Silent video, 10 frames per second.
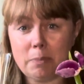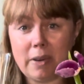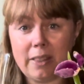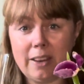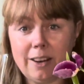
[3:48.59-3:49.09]

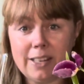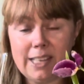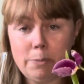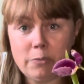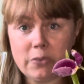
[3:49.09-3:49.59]
but they are
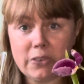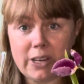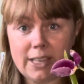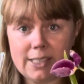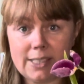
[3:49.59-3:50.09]
named
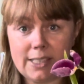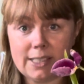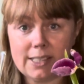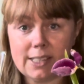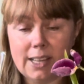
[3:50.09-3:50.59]

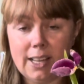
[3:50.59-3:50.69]
varieties.